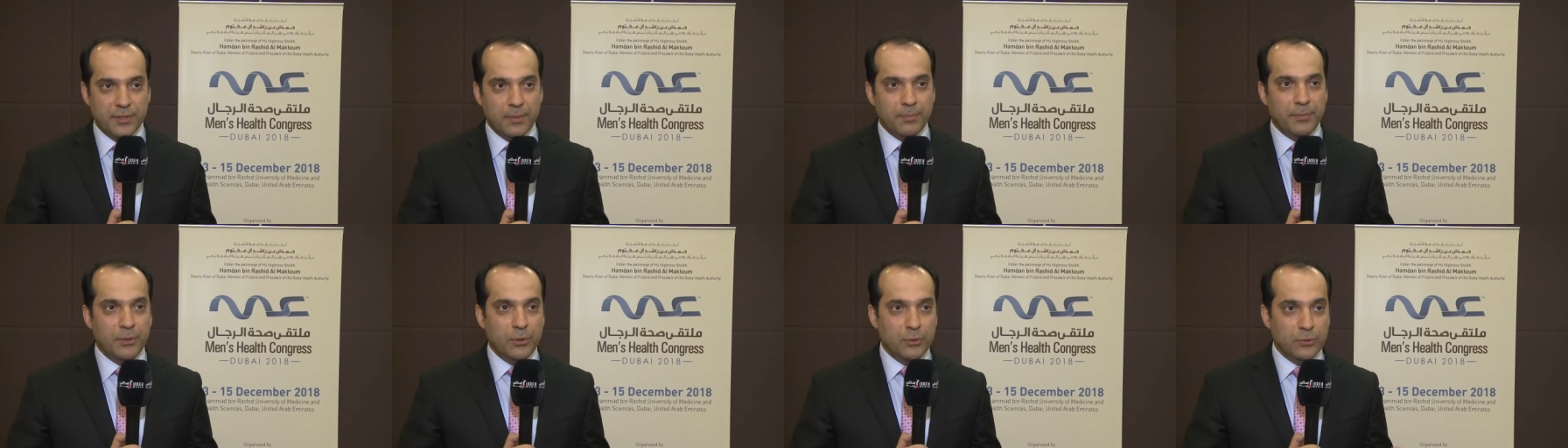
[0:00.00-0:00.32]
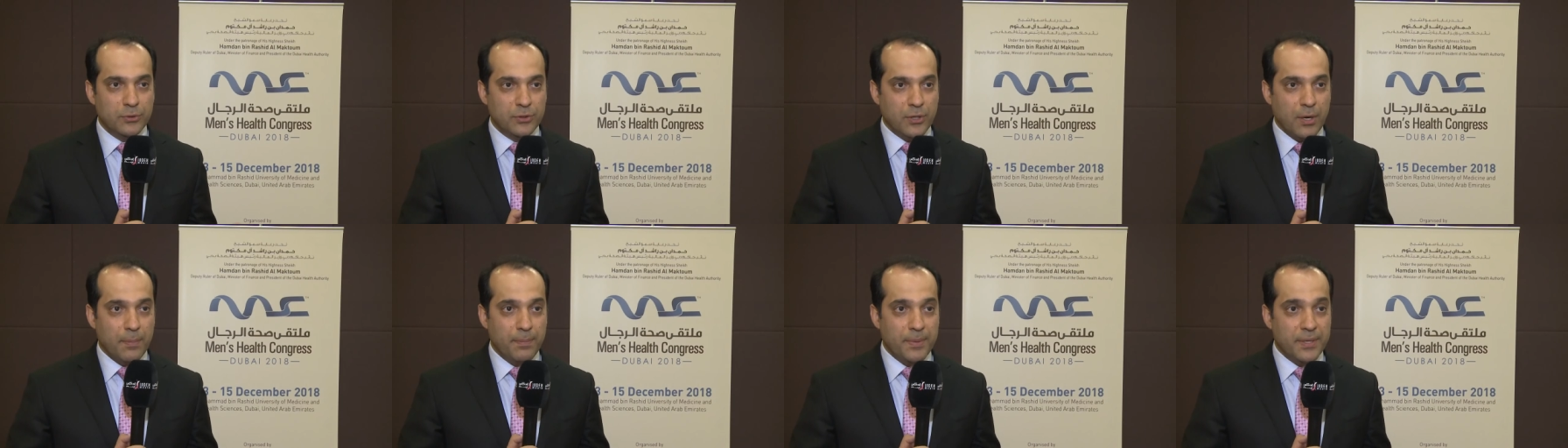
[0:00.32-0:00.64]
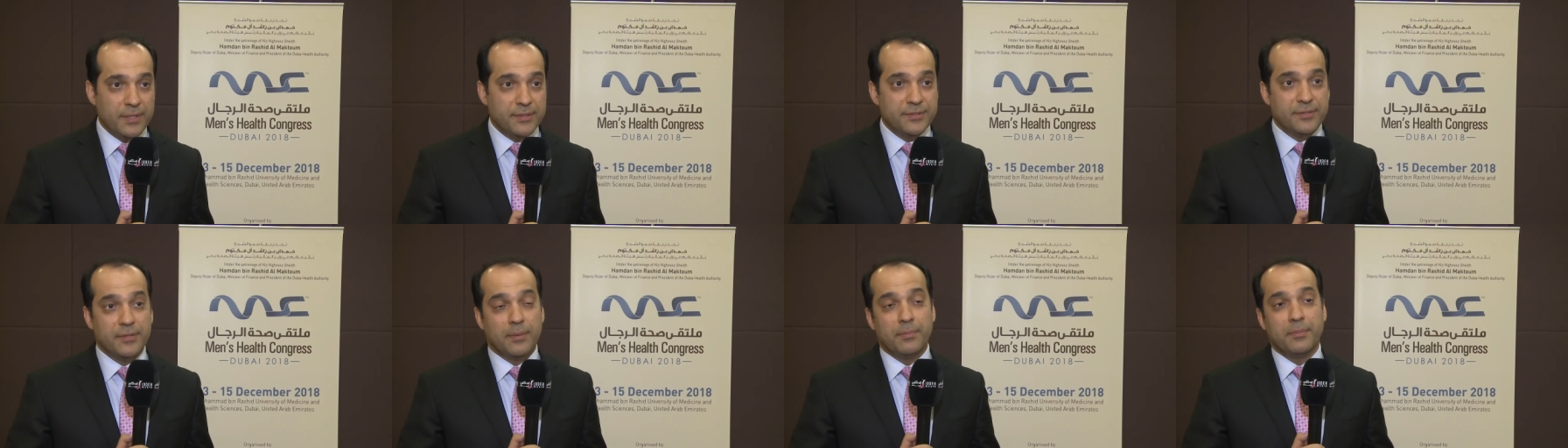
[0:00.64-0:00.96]
some new
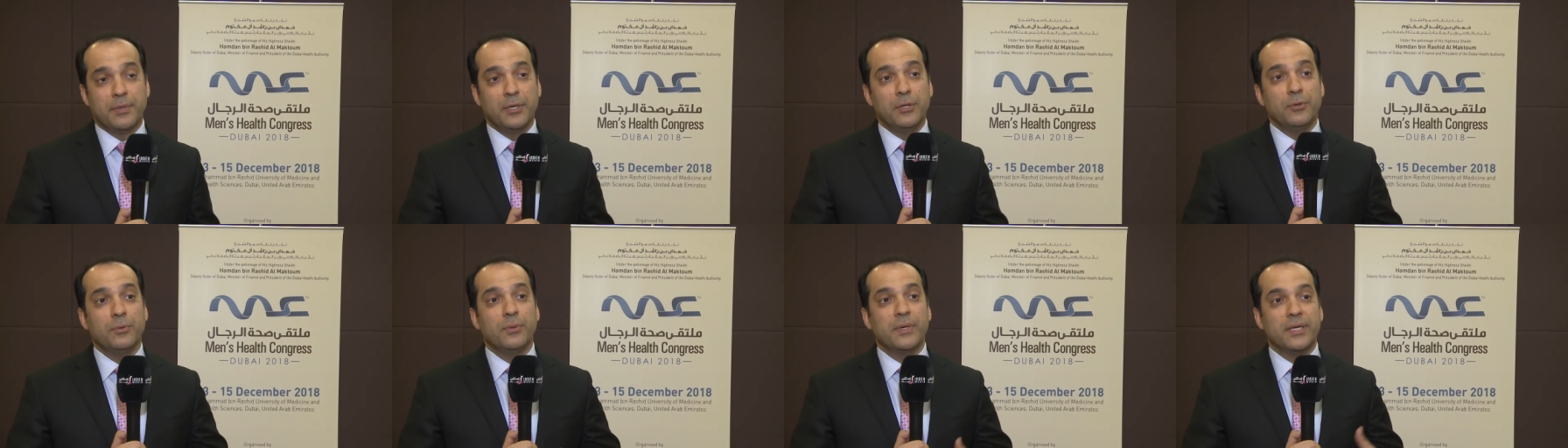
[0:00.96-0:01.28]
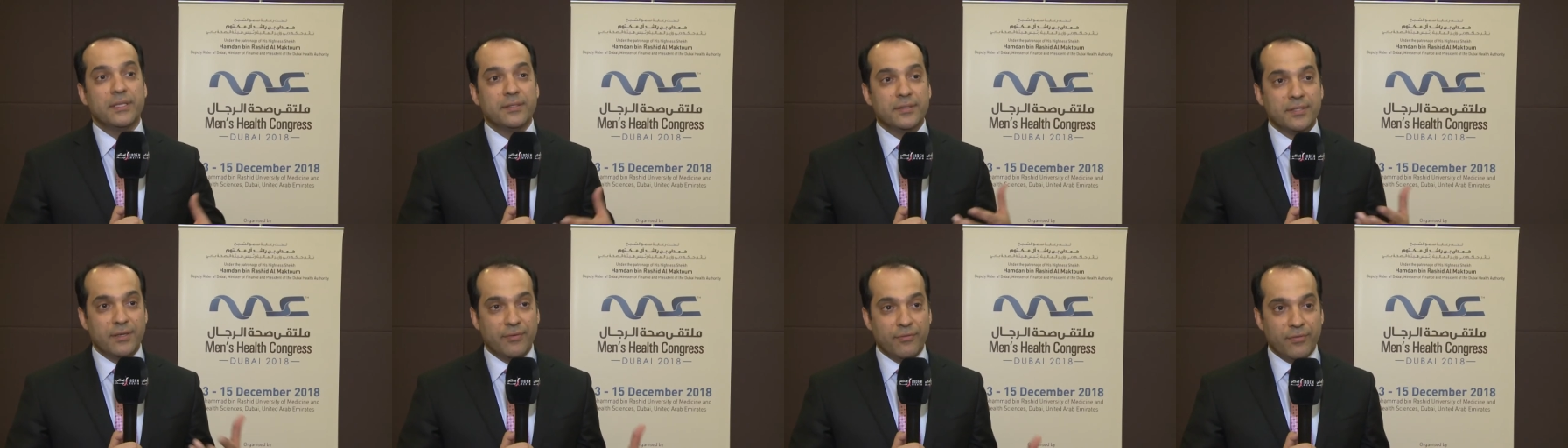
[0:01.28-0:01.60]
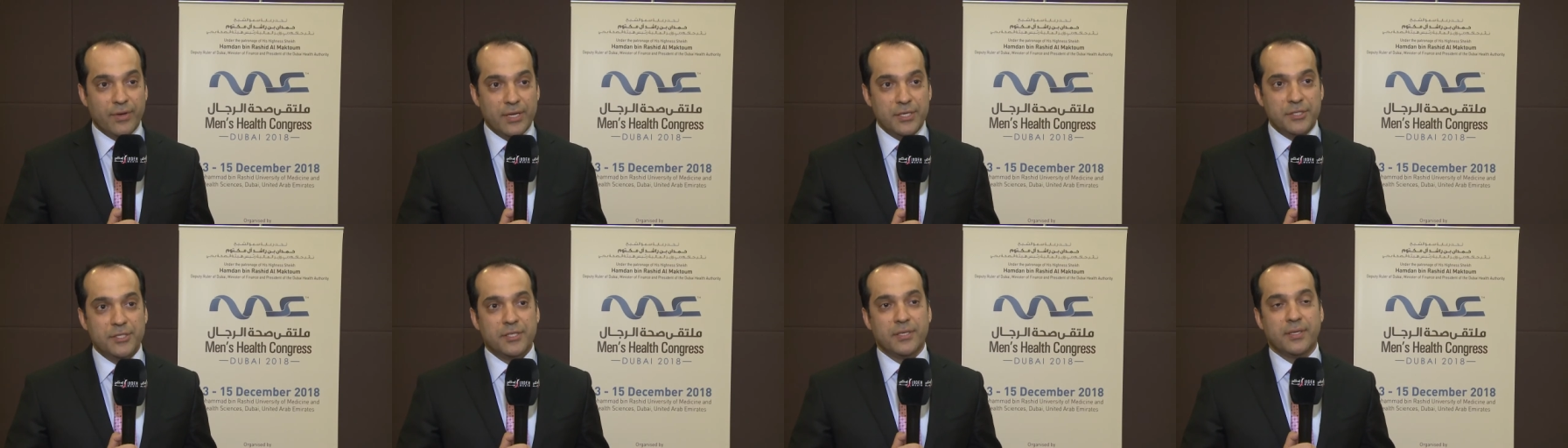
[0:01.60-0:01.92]
topics, some new
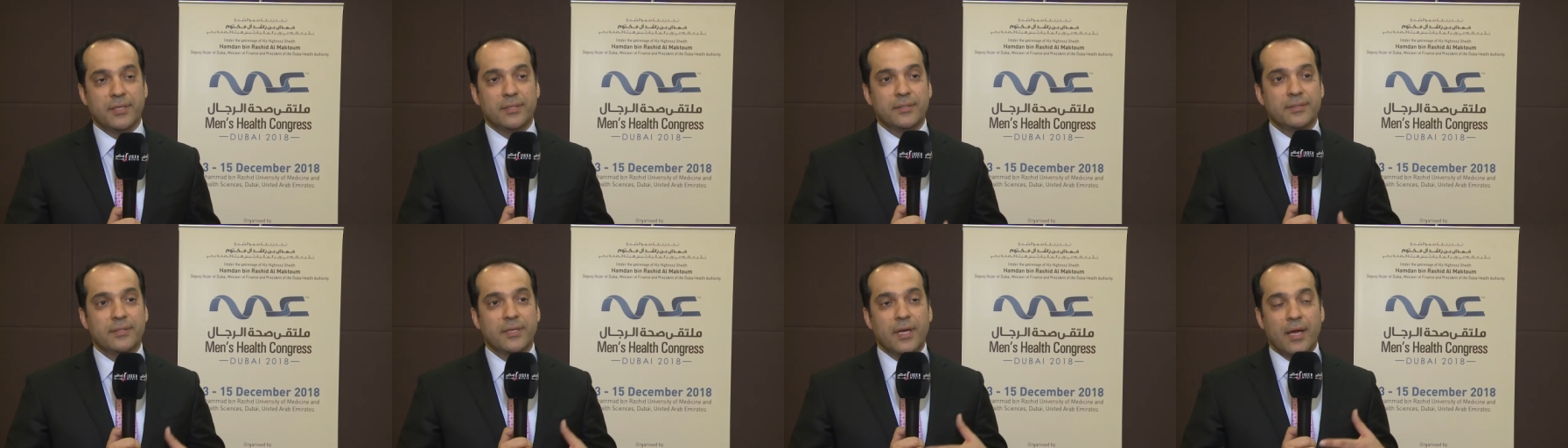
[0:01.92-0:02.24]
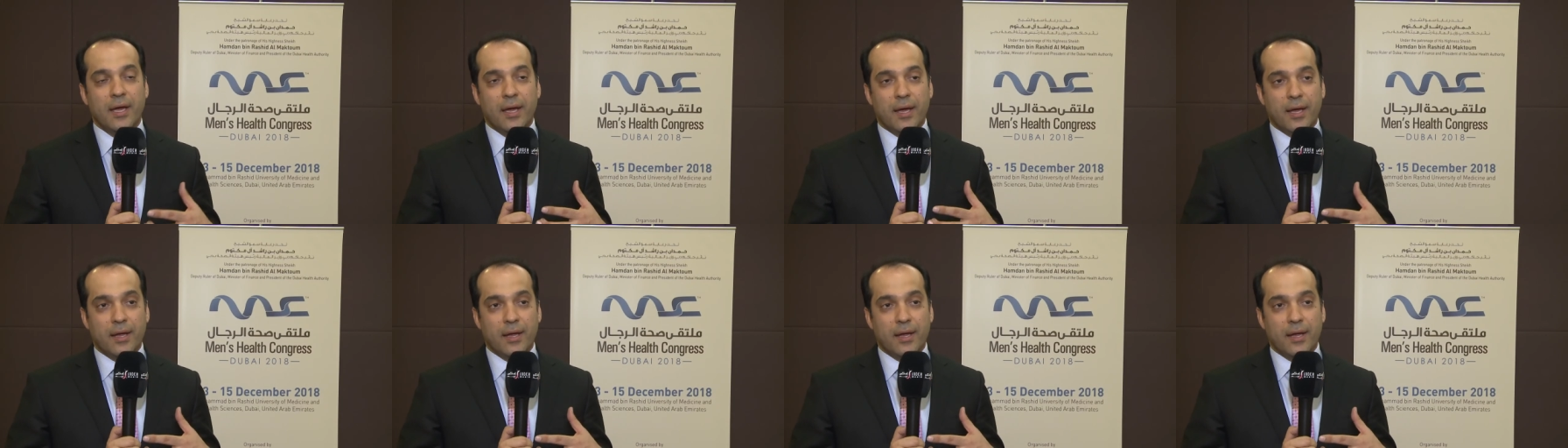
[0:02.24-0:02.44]
interventions,